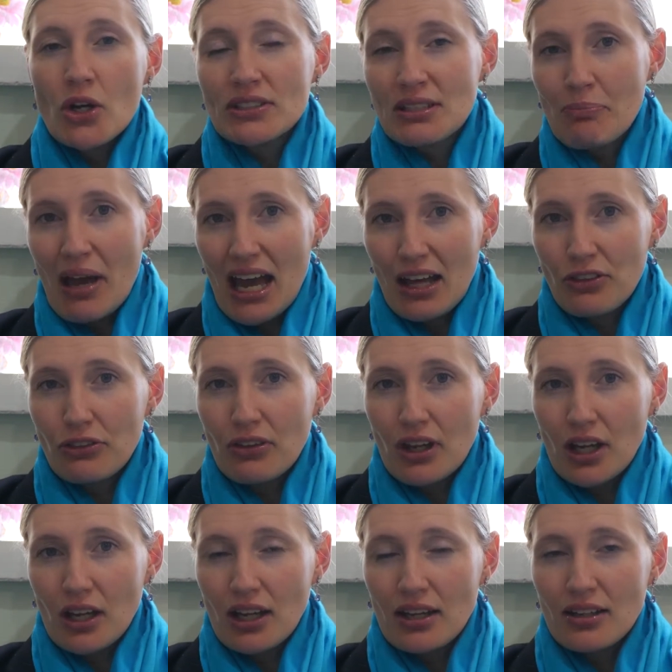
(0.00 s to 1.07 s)
it's a bad
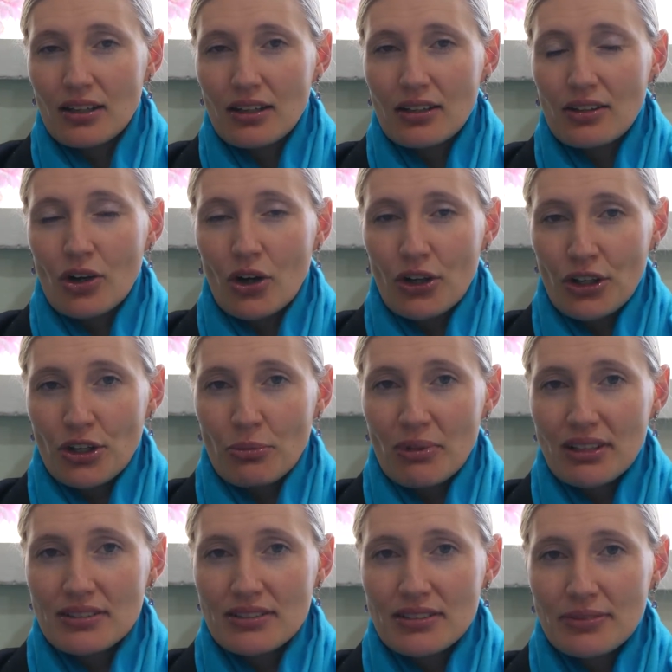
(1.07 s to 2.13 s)
thing
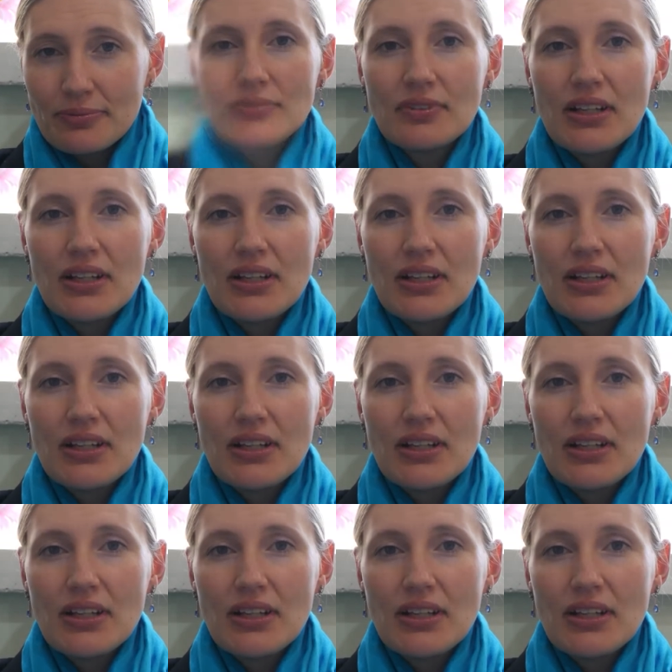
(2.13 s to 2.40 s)
argument.